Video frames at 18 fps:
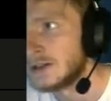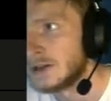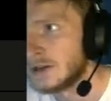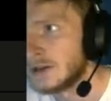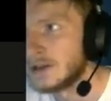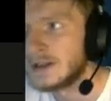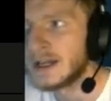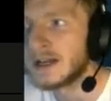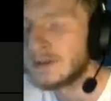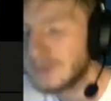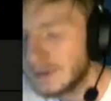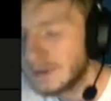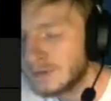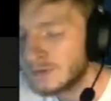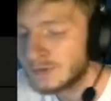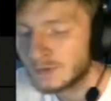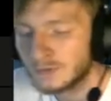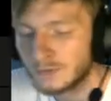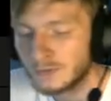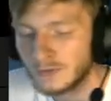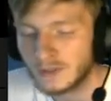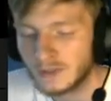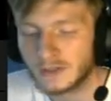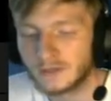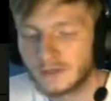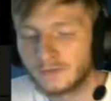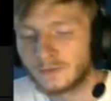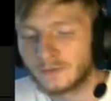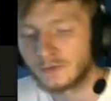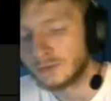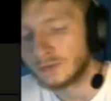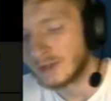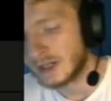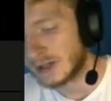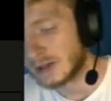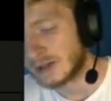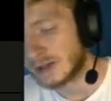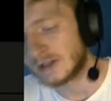or not loved for who they are for who they are